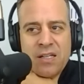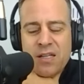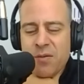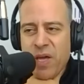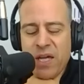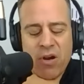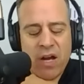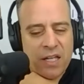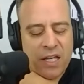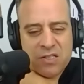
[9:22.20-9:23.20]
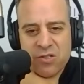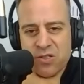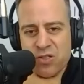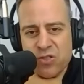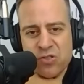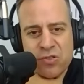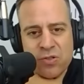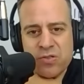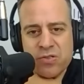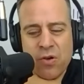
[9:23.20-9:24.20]
like pancreatic cancer is just
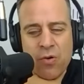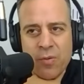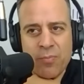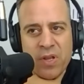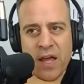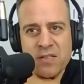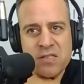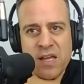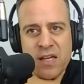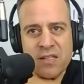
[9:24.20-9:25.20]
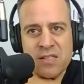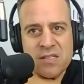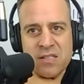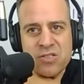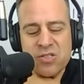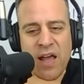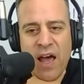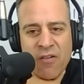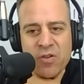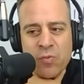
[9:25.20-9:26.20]
still so complex that these things just
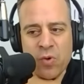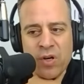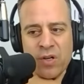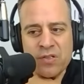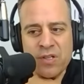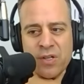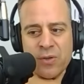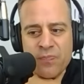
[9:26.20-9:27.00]
haven't worked